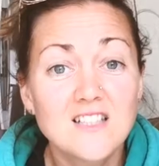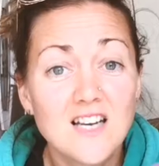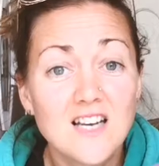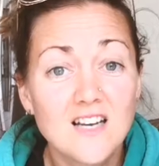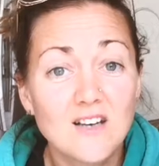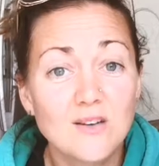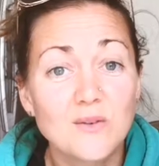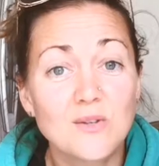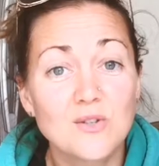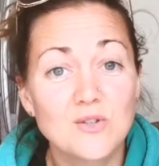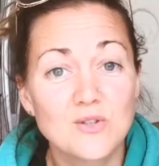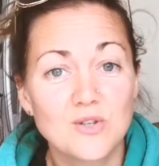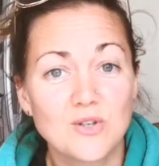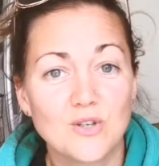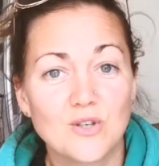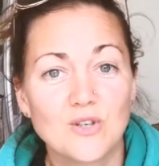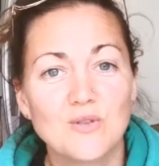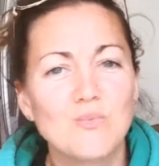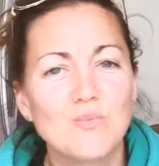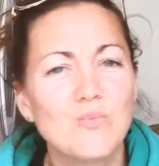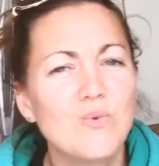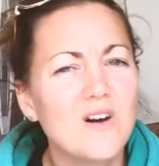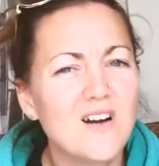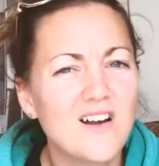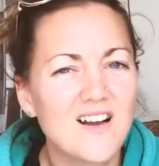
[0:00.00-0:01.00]
tell the truth.
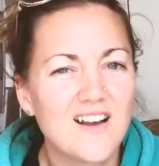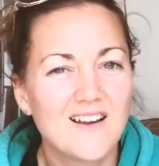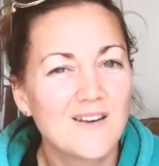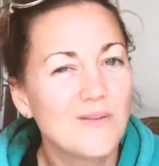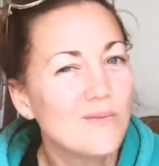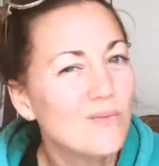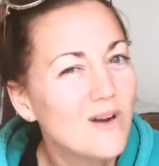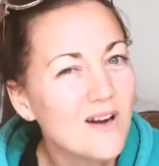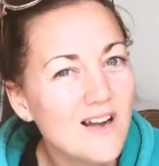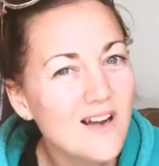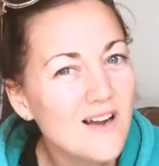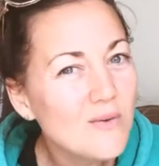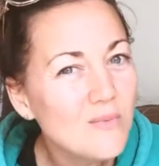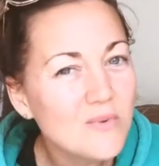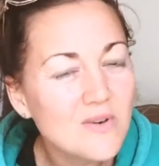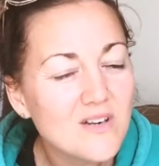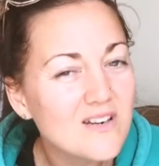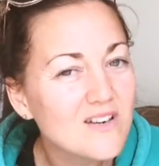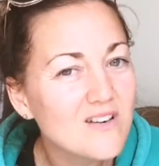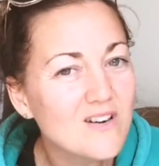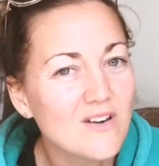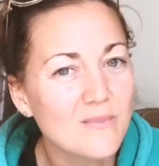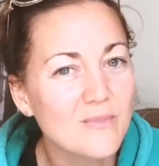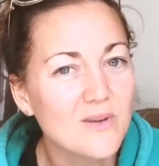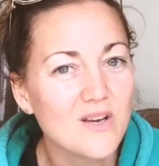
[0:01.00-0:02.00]
Why? Why would
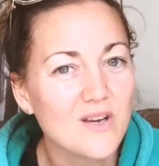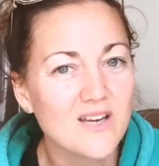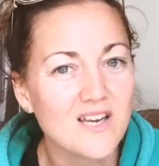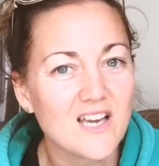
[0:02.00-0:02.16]
it not be